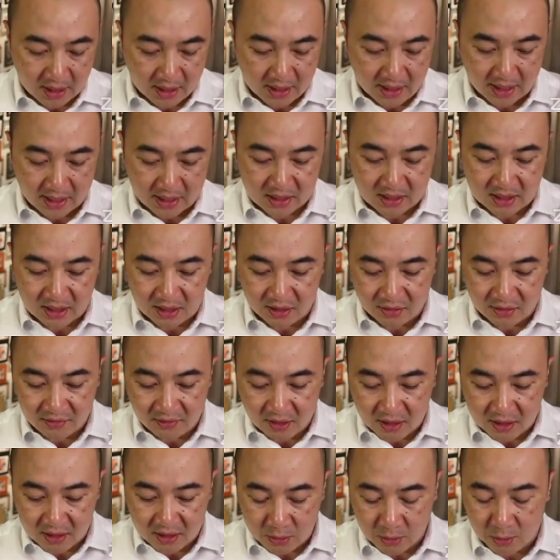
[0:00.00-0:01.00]
And
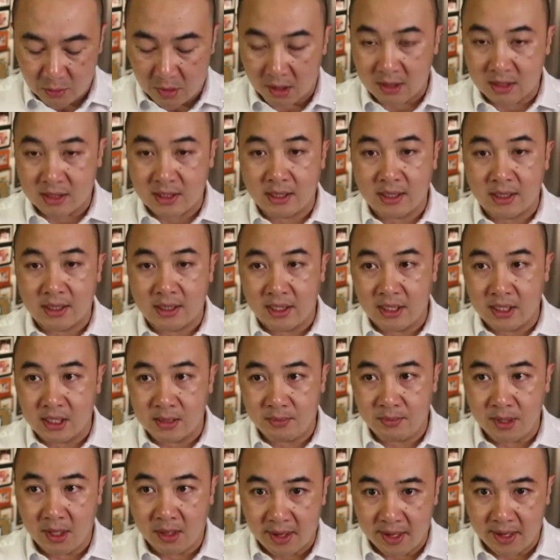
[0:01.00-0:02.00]
silver sponsor is
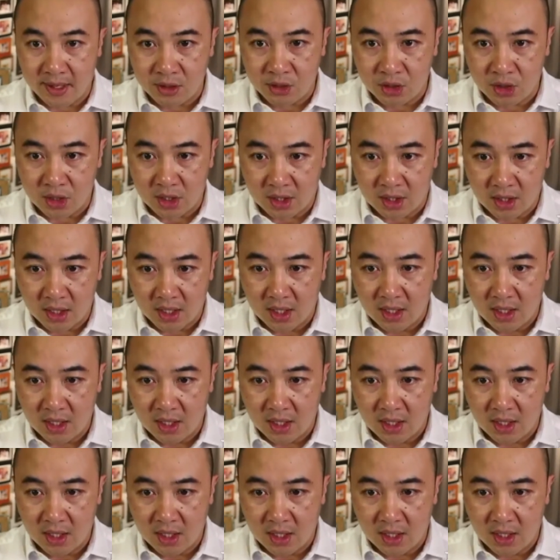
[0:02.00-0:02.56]
BLNG.